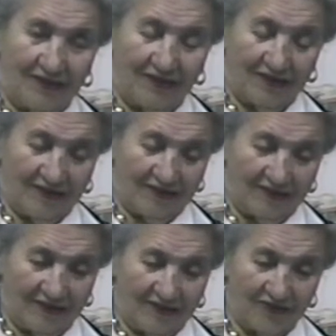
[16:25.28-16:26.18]
in
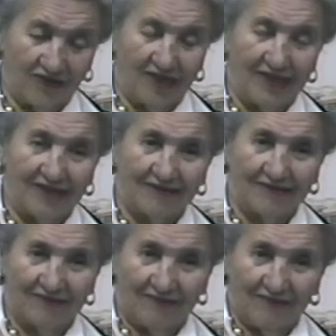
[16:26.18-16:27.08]

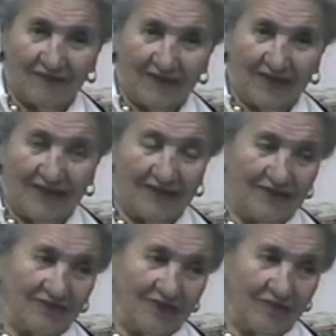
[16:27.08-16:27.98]
slaves
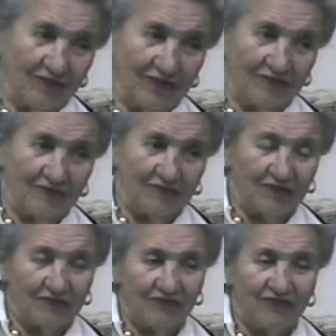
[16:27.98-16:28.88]
and she brought
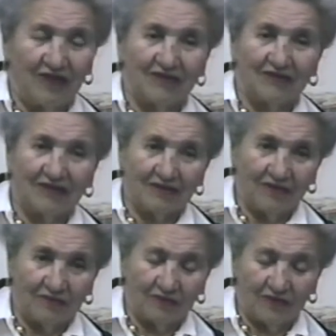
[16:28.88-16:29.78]
them to France,
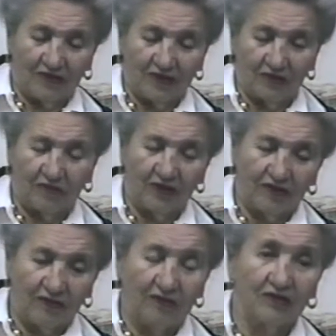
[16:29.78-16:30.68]
and her, her
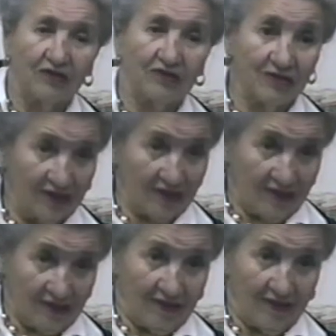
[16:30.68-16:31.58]
brother was
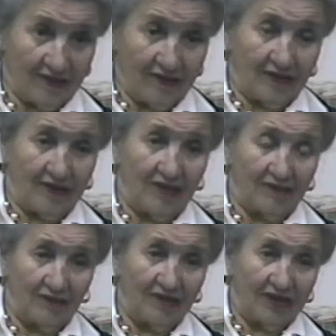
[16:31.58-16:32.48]
the
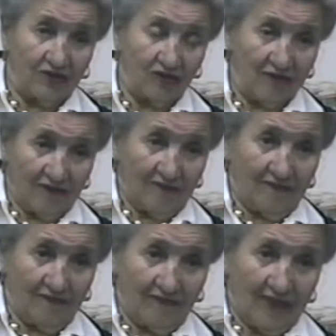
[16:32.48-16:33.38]
Count of Kerjean.
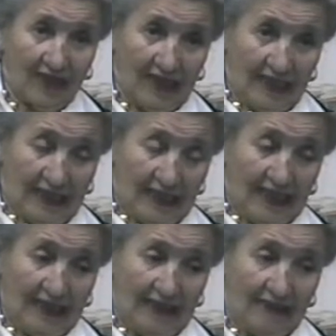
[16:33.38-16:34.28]

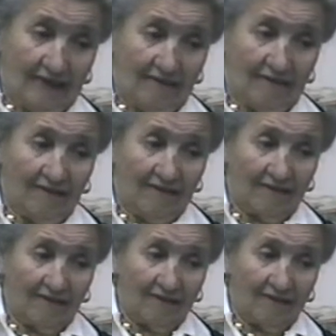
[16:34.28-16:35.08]
And uh,